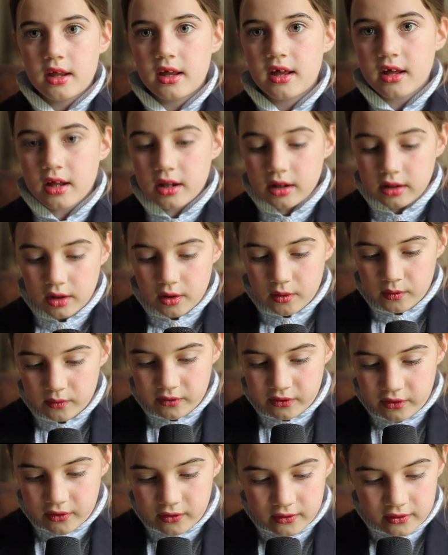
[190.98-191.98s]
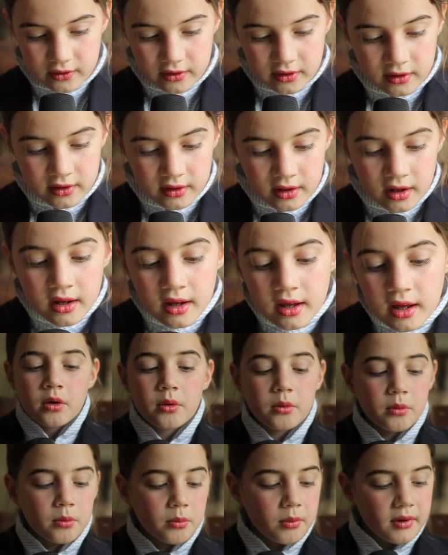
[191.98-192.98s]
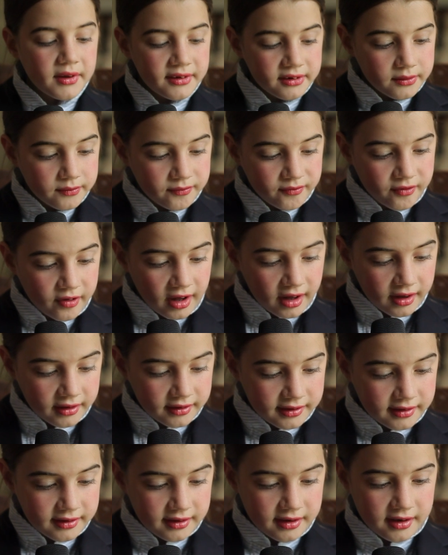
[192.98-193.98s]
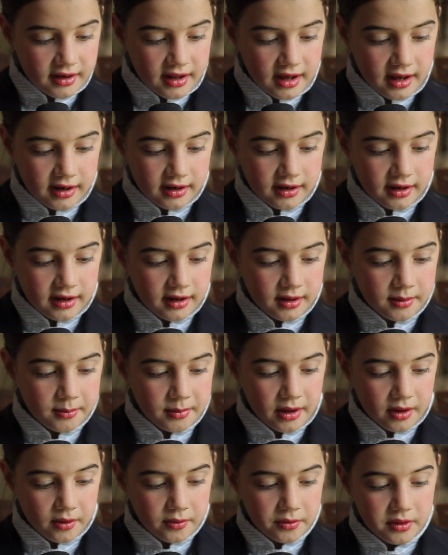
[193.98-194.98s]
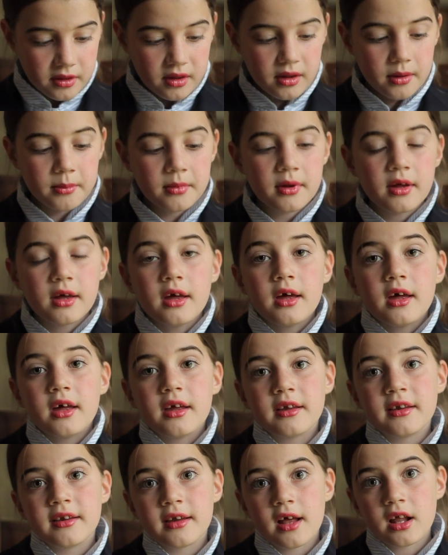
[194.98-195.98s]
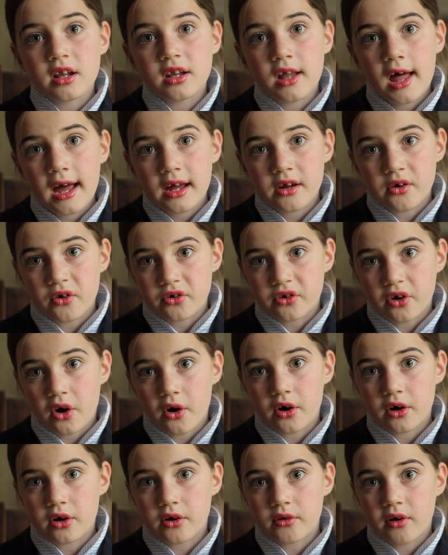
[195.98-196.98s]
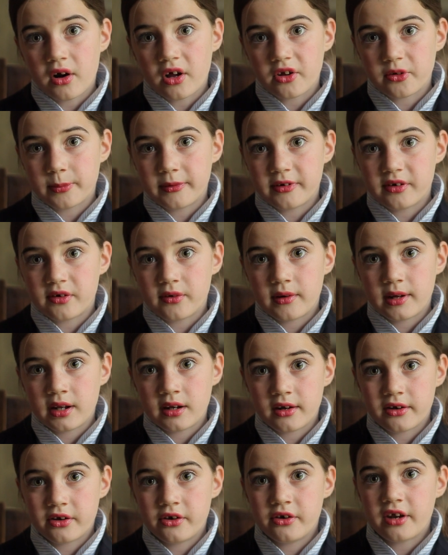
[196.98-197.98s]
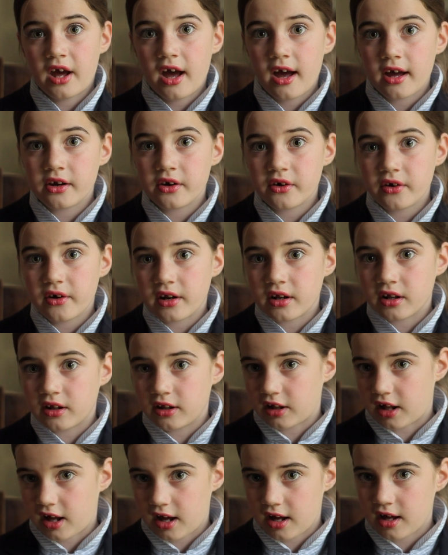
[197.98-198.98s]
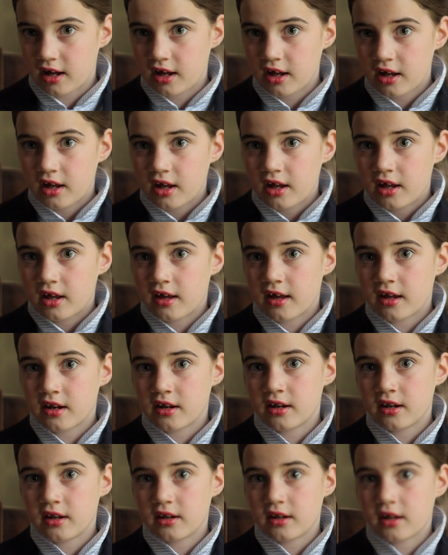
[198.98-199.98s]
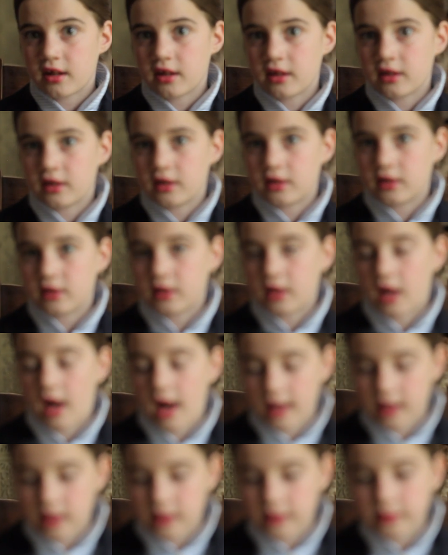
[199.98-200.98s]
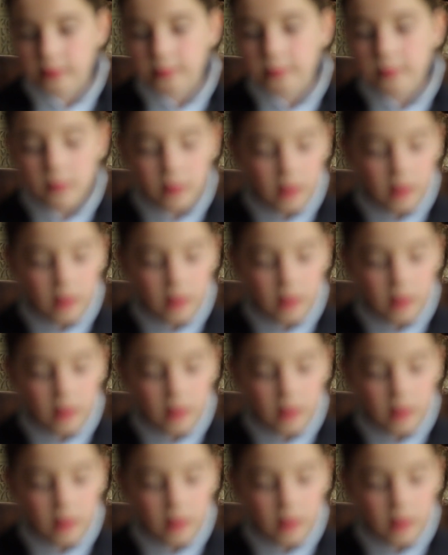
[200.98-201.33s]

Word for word: Enclosures. Enclosures What's fascinating about them is that ligers are a cross between a tiger and a, li- and a lion.